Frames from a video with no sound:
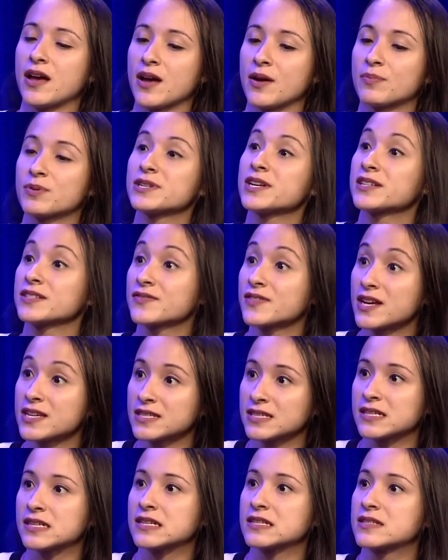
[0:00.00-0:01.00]
protective
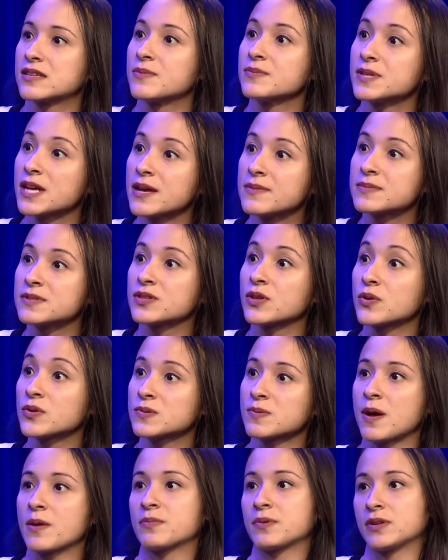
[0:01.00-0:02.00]
custody. Sometimes
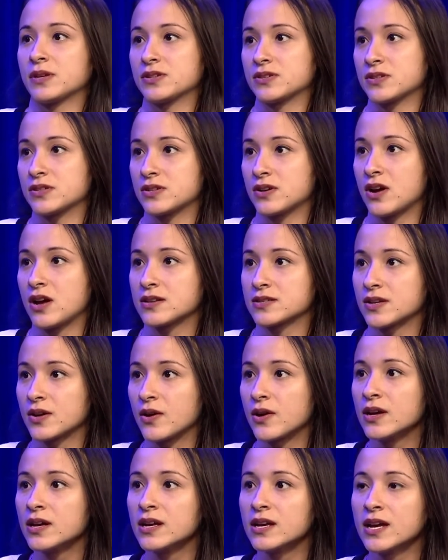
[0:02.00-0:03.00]
those populations are
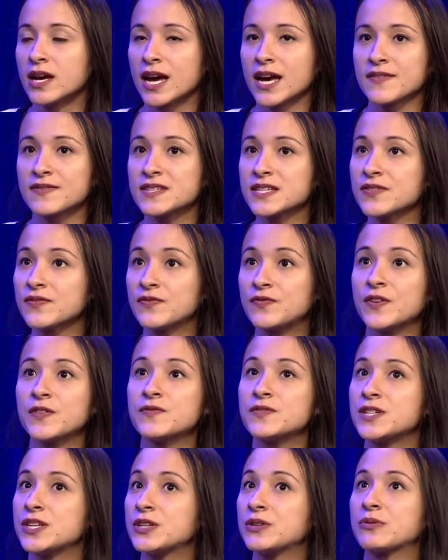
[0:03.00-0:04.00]
also. I've seen
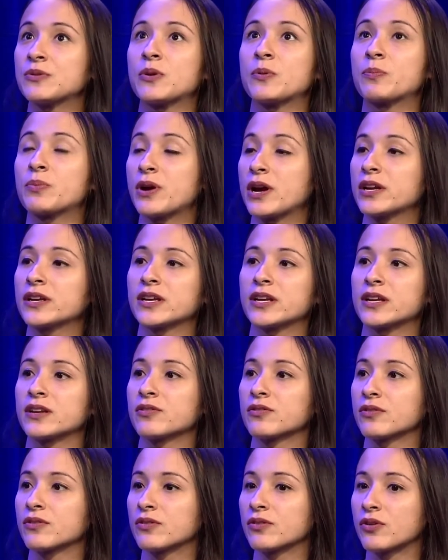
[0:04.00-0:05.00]
15-year-old
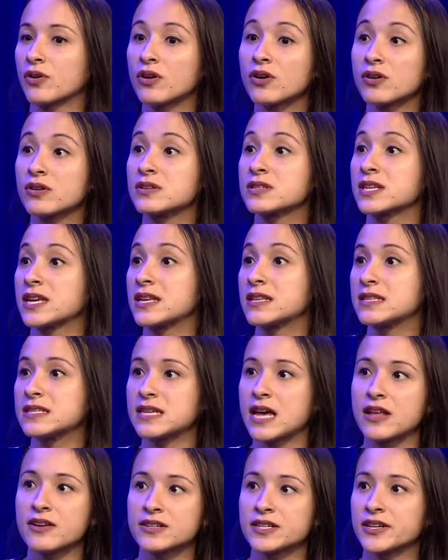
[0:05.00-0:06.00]
pregnant girls in
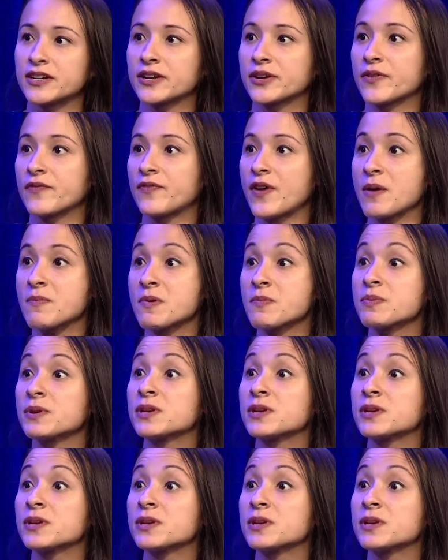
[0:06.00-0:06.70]
solitary confinement